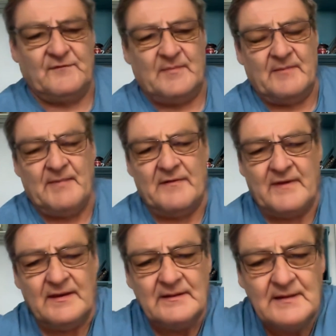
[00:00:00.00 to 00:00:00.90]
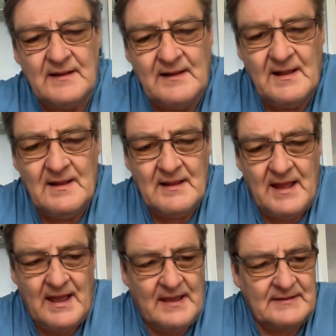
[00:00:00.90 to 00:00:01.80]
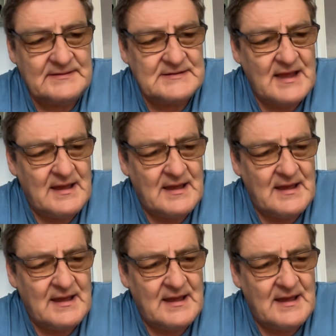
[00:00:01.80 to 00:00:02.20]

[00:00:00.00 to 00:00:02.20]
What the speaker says: from my mother. And